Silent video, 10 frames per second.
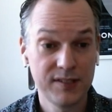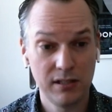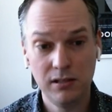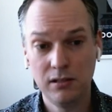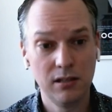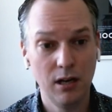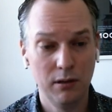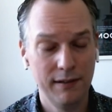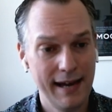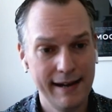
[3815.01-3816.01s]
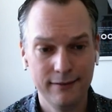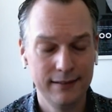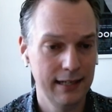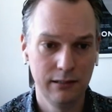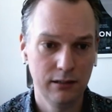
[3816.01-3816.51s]
So you can go on there
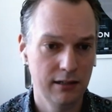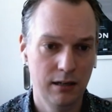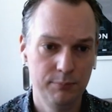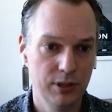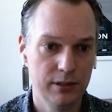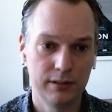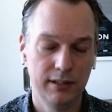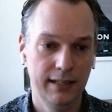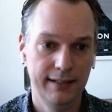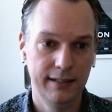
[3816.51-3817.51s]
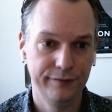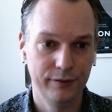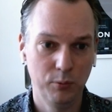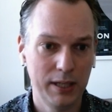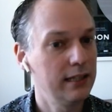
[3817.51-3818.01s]
and look at our book
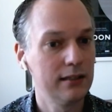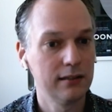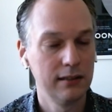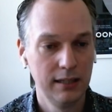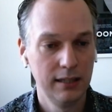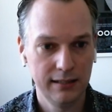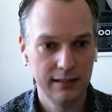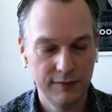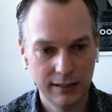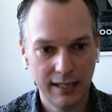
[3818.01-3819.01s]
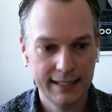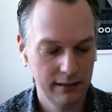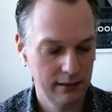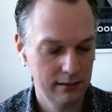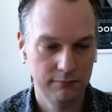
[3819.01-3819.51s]
for a week. And then if you like
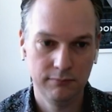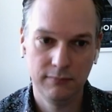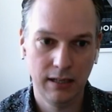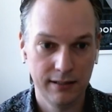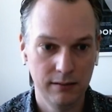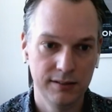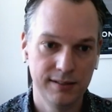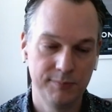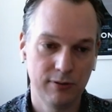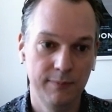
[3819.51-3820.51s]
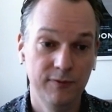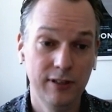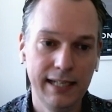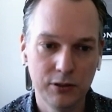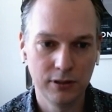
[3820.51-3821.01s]
it, you can either subscribe
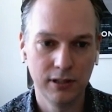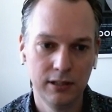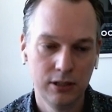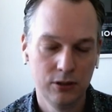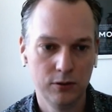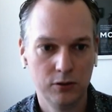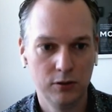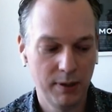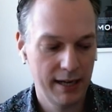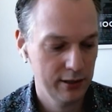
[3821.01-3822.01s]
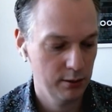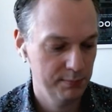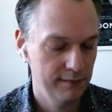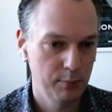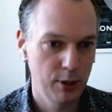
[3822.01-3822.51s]
fully or buy a
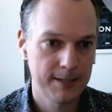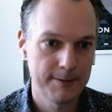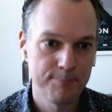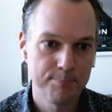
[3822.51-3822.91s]
copy of the book.